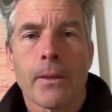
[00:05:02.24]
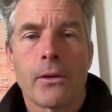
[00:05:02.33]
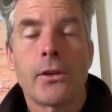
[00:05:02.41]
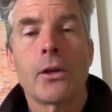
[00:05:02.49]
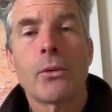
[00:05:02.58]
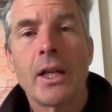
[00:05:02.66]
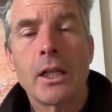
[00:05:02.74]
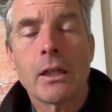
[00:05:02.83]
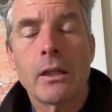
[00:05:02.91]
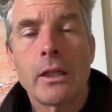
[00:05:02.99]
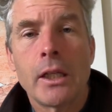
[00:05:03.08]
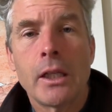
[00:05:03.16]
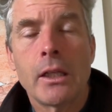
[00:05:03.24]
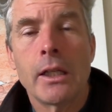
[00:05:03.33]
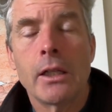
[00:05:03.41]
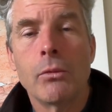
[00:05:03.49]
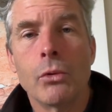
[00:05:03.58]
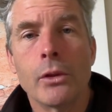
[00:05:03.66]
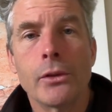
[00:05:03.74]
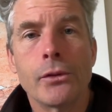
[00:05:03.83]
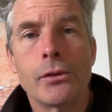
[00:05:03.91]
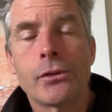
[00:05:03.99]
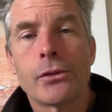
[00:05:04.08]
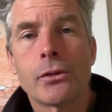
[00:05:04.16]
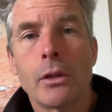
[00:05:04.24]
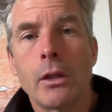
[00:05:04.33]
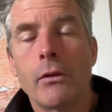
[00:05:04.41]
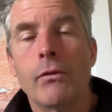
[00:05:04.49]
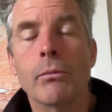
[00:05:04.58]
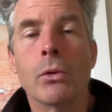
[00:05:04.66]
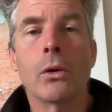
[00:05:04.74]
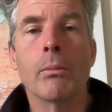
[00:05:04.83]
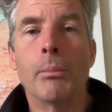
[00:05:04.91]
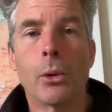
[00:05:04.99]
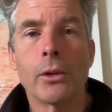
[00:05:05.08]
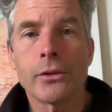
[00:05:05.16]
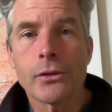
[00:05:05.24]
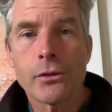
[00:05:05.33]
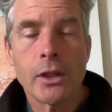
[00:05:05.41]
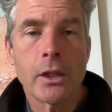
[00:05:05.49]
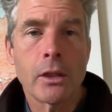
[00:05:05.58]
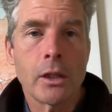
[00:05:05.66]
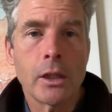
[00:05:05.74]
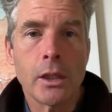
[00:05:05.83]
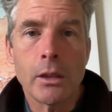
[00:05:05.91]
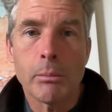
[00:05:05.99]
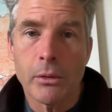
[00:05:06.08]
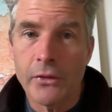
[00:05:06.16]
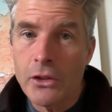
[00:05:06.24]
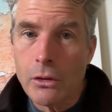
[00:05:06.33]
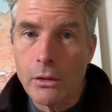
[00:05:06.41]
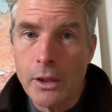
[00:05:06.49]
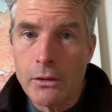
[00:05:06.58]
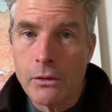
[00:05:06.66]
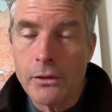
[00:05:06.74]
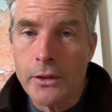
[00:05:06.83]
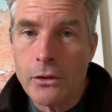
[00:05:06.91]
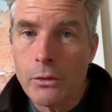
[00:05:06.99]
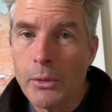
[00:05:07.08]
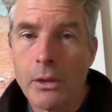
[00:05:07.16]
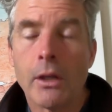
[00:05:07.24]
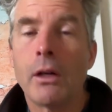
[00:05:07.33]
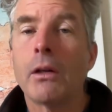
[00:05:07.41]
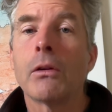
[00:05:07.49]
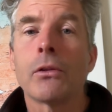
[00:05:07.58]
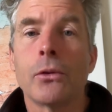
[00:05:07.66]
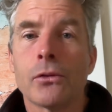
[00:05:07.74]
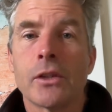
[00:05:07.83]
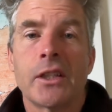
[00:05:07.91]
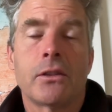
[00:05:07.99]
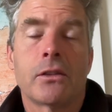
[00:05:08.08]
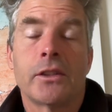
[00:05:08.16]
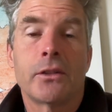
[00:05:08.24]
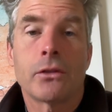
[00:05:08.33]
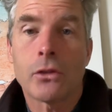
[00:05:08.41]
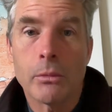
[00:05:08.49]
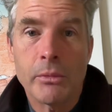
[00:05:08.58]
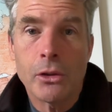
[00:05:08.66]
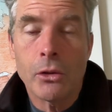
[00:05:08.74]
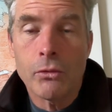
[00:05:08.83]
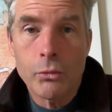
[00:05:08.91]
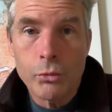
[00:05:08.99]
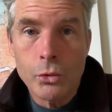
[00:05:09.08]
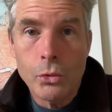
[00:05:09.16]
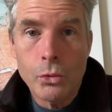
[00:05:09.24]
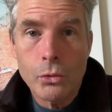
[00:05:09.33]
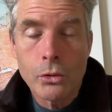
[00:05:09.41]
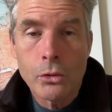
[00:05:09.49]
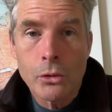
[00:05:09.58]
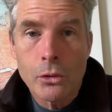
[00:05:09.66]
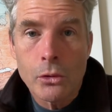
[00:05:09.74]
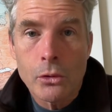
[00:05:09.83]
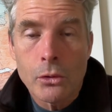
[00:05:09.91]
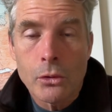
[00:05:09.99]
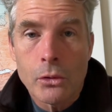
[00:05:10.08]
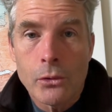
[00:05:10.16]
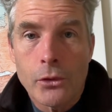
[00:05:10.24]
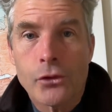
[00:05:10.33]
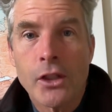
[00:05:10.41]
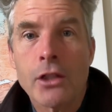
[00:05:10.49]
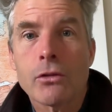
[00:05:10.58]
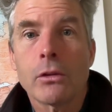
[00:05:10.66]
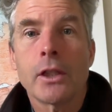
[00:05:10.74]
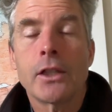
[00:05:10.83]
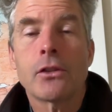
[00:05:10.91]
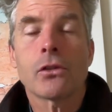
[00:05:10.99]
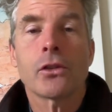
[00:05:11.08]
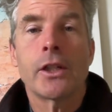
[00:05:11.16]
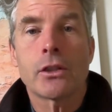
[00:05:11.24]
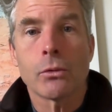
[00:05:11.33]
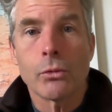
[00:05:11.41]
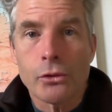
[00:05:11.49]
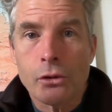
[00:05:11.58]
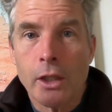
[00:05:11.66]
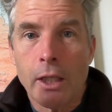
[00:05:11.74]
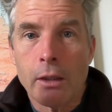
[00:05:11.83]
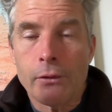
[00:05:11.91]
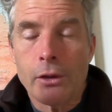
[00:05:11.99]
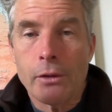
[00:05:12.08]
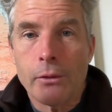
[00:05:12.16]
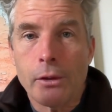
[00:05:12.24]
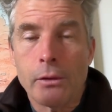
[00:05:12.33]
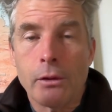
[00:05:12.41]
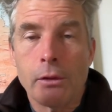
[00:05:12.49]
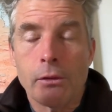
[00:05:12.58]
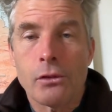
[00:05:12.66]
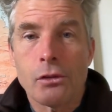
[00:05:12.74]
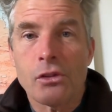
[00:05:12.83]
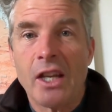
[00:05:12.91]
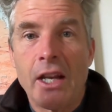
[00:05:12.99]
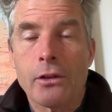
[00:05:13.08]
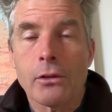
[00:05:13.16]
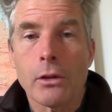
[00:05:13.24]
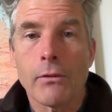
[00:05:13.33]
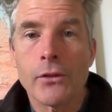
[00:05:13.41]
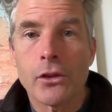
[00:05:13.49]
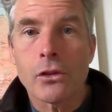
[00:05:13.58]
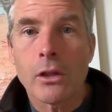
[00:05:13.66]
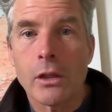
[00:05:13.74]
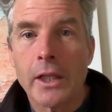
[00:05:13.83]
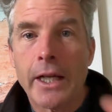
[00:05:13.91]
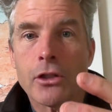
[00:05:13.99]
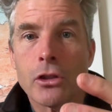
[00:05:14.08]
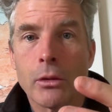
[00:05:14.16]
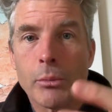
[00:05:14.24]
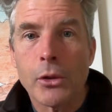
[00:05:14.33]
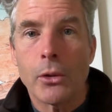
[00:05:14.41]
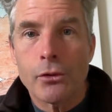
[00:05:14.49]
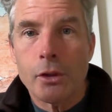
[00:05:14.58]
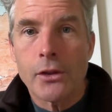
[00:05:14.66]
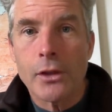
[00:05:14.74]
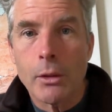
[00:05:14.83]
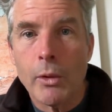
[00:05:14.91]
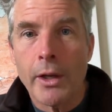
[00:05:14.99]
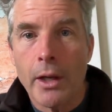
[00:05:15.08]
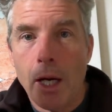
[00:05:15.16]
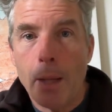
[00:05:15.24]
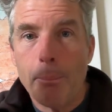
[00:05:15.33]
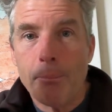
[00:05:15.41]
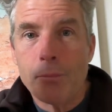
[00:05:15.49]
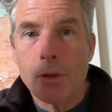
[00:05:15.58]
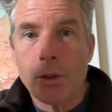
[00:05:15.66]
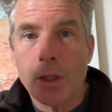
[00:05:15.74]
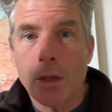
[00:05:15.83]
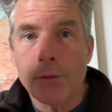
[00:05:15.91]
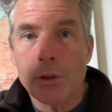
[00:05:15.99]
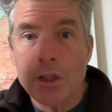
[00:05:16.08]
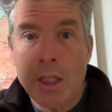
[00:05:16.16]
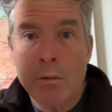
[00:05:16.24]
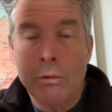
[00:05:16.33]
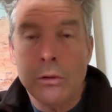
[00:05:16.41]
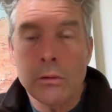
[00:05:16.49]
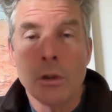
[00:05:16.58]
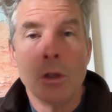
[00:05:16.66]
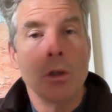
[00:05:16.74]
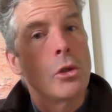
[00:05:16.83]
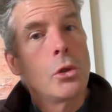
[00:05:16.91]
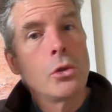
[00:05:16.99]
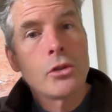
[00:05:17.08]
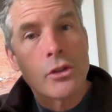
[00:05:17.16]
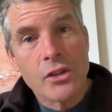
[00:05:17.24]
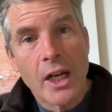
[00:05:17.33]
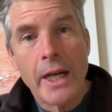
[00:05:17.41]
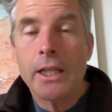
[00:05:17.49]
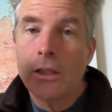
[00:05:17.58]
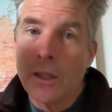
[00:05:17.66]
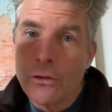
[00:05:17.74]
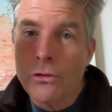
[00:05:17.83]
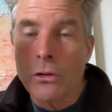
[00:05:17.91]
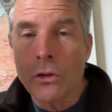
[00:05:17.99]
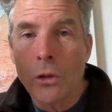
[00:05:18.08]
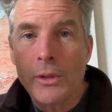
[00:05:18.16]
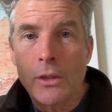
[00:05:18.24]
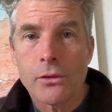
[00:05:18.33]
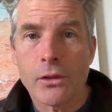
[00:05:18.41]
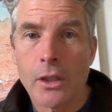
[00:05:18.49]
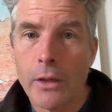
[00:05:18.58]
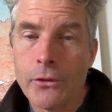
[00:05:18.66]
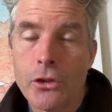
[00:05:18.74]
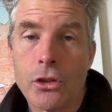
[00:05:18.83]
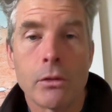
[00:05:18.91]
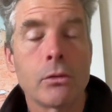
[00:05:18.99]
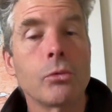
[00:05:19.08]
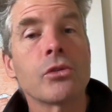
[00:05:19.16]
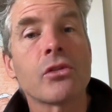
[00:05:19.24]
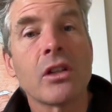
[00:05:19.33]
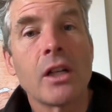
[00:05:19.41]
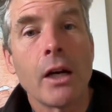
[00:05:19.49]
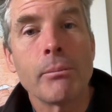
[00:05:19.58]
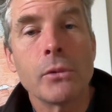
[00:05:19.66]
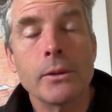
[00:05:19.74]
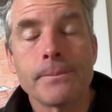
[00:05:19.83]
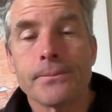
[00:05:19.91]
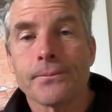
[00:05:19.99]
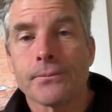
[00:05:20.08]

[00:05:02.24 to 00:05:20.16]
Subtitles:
theoretically it was of more importance than the provincial legislatures, but all those legislatures could be overruled. The central legislature was kind of the center of this collection process that went up to the Governor General, who decided yes or no, because the Governor General was the government.